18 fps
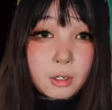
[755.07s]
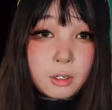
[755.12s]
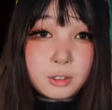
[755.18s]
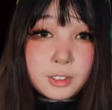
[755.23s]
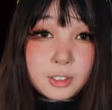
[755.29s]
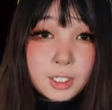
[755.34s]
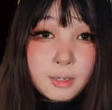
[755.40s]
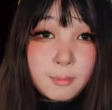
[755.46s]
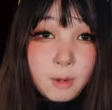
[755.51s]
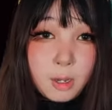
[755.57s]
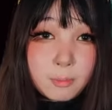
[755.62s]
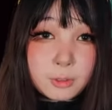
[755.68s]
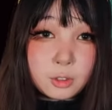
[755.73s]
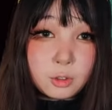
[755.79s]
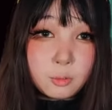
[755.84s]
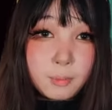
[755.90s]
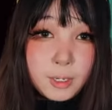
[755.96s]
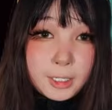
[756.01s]
are on the same
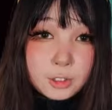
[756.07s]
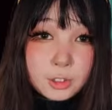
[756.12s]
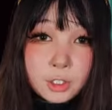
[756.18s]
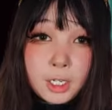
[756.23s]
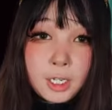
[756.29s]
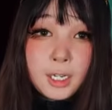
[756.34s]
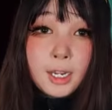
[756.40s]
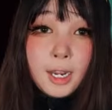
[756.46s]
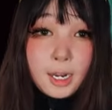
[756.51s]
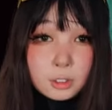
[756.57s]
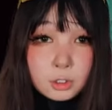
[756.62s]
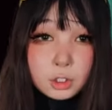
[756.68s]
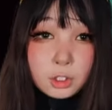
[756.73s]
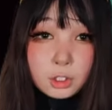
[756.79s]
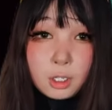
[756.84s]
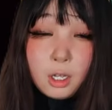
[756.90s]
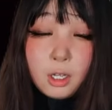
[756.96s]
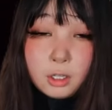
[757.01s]
optical bench. It has
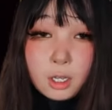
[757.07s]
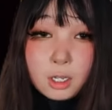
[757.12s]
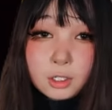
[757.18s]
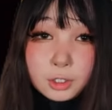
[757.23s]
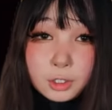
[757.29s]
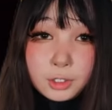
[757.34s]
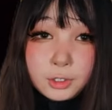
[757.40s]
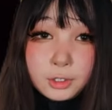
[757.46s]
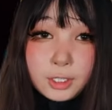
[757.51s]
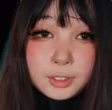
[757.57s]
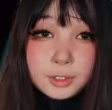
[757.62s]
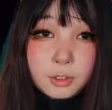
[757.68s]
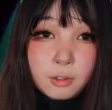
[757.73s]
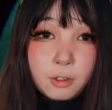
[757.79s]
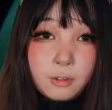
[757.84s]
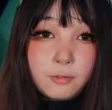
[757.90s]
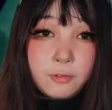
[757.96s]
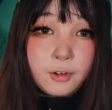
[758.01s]
a lot of good things
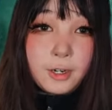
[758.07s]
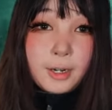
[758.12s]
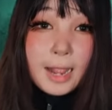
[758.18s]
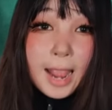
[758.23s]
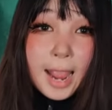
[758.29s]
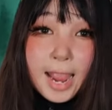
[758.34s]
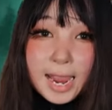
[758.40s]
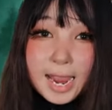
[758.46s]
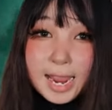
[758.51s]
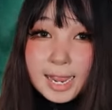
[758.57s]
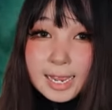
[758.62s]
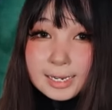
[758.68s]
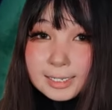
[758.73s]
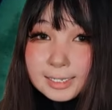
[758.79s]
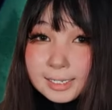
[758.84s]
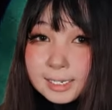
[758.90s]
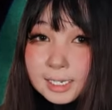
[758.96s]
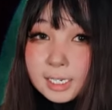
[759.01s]
going for it,
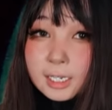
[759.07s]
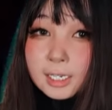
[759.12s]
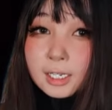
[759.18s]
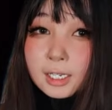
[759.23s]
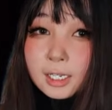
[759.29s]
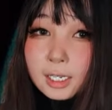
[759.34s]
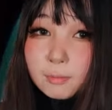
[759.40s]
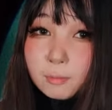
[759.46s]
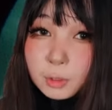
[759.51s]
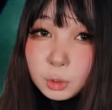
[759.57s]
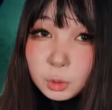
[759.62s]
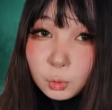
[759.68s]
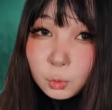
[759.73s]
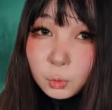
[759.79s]
and it was